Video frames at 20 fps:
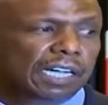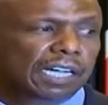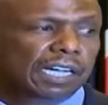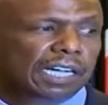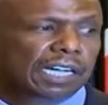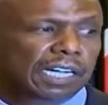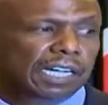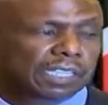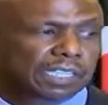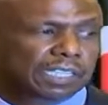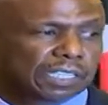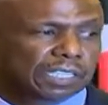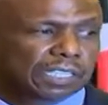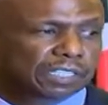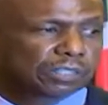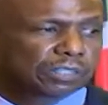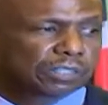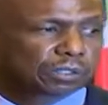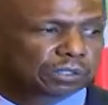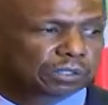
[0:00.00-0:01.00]
And there
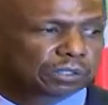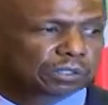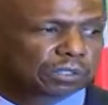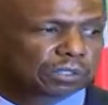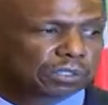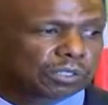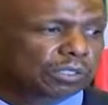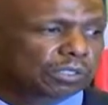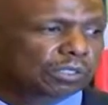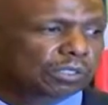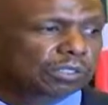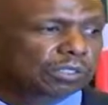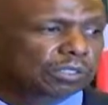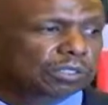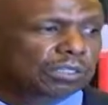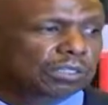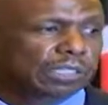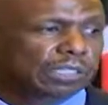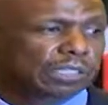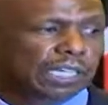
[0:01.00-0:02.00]
is no go
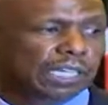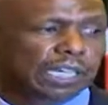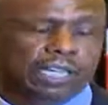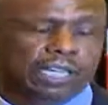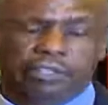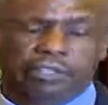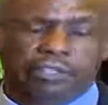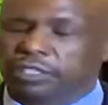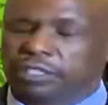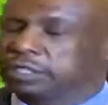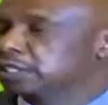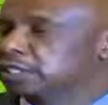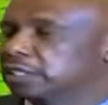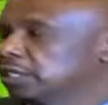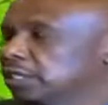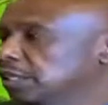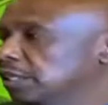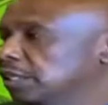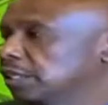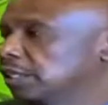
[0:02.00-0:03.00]
areas
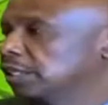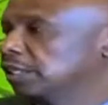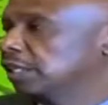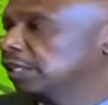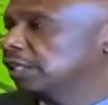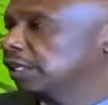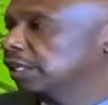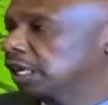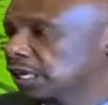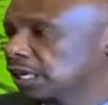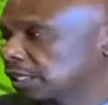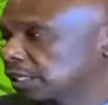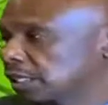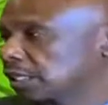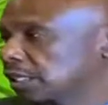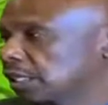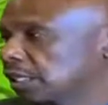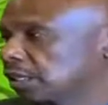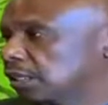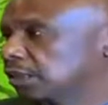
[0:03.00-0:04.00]
in, in
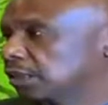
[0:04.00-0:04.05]
us.